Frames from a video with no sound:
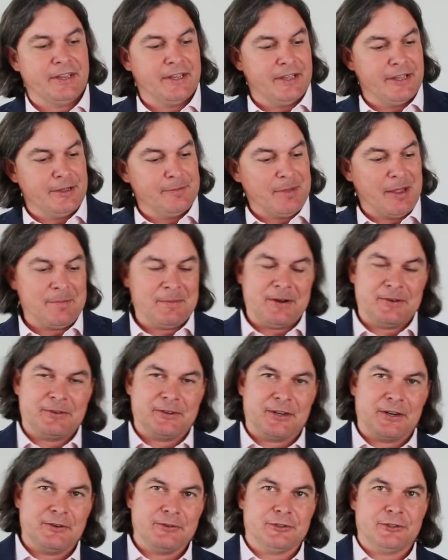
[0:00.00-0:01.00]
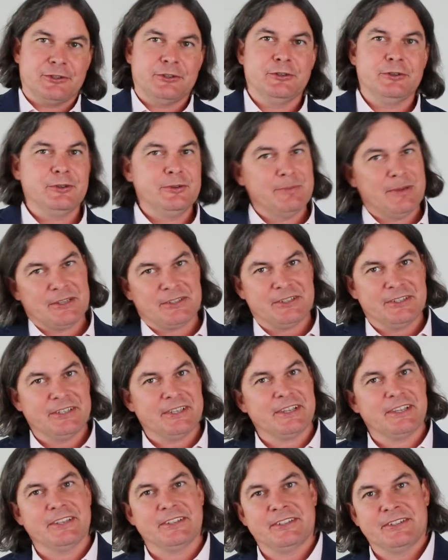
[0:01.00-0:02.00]
um, i'm not going to go too much
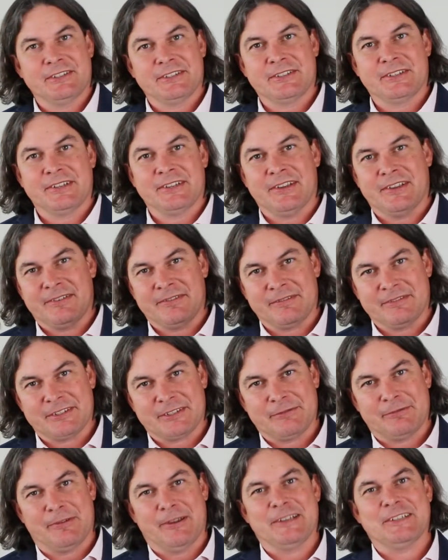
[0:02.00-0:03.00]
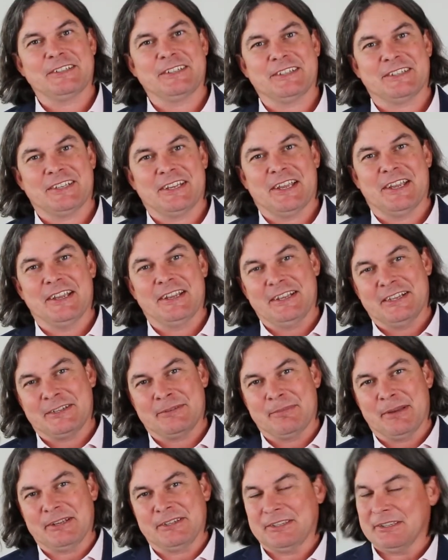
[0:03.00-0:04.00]
into this suffice to say it's
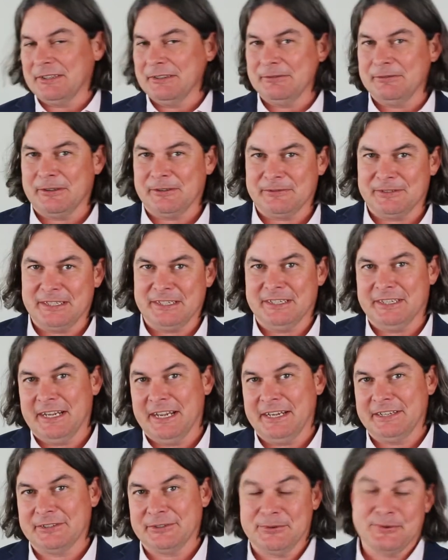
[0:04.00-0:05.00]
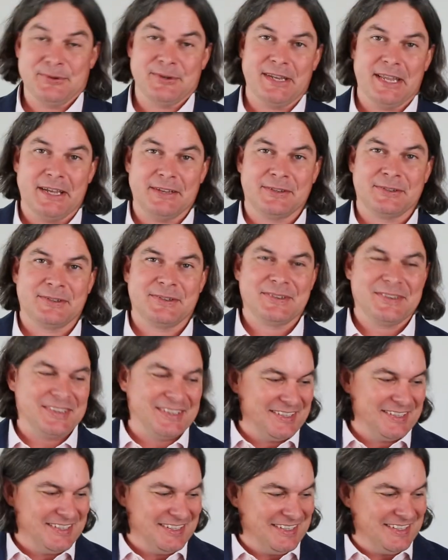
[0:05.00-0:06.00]
basically 15 days or less
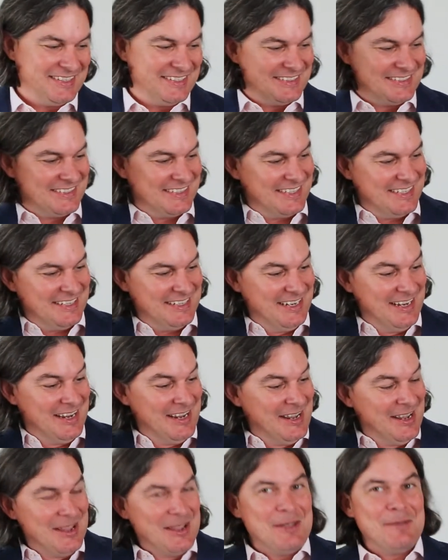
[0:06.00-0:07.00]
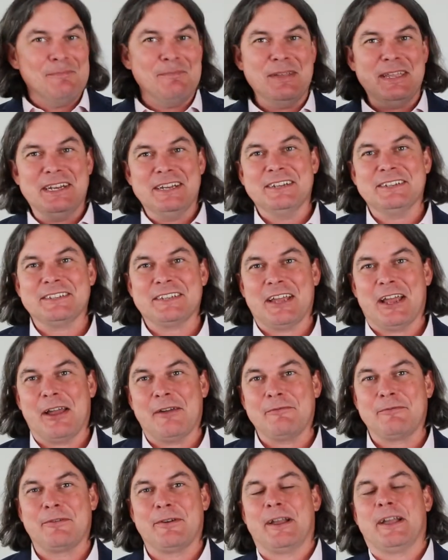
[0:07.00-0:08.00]
is the median
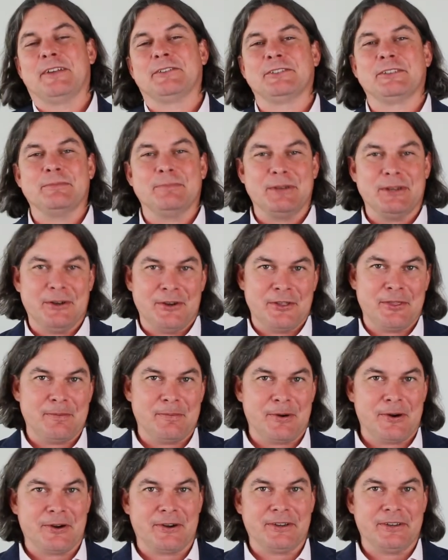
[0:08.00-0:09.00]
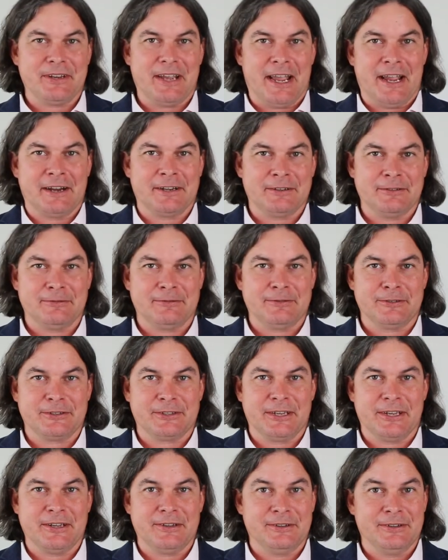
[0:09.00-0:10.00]
time for a house to be on the market active for
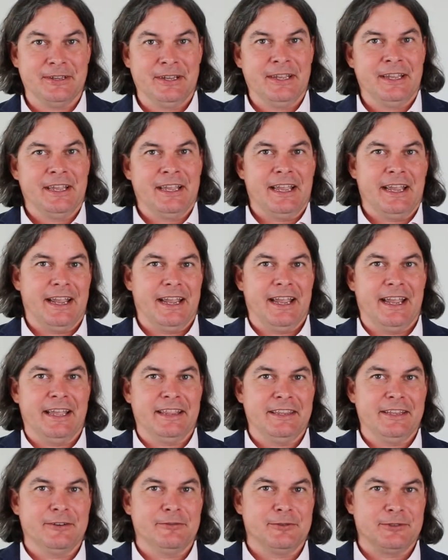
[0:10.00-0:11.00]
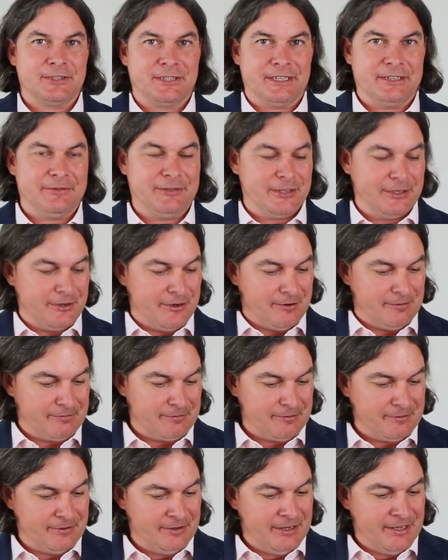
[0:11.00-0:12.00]
sale and then receiving an
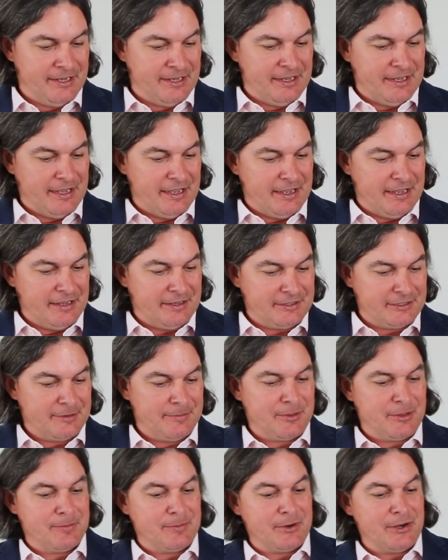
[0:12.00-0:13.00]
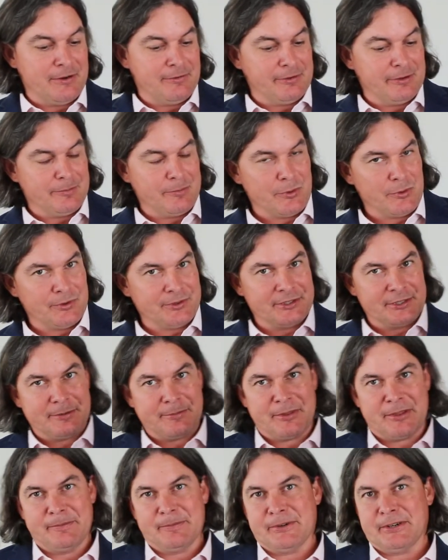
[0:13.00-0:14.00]
offer uh, some of them are definitely more
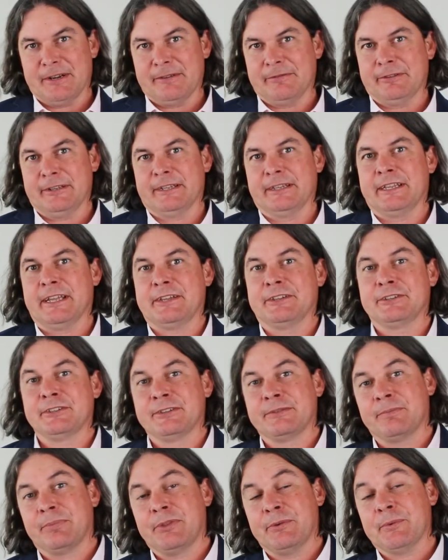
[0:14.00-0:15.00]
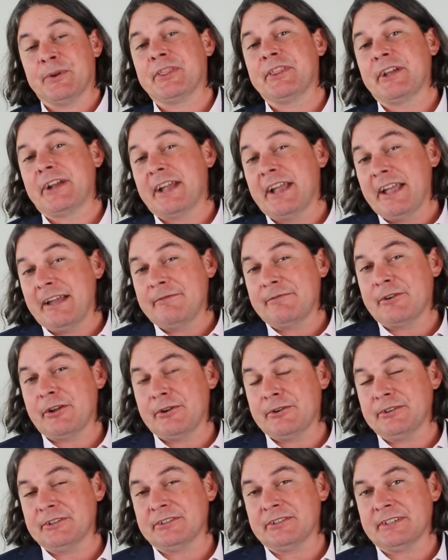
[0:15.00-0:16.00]
some of them are definitely less one thing i have
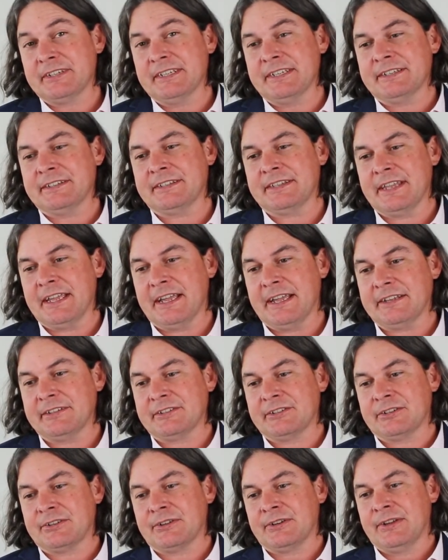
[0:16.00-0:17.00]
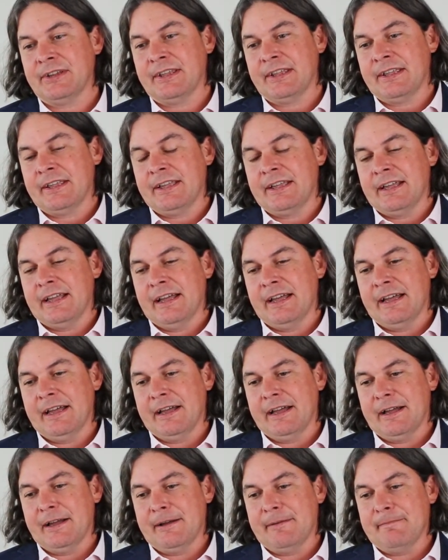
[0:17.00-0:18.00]
noticed is that
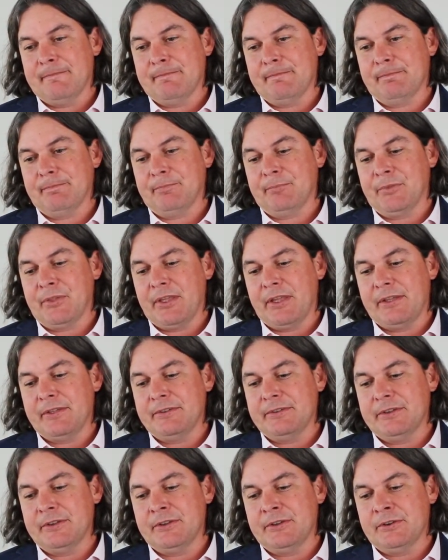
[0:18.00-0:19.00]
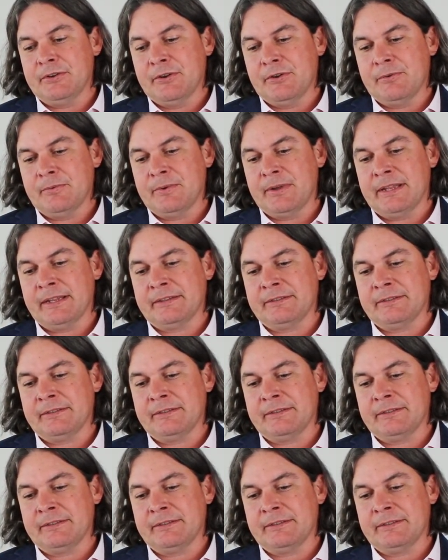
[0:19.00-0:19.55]
um, you know,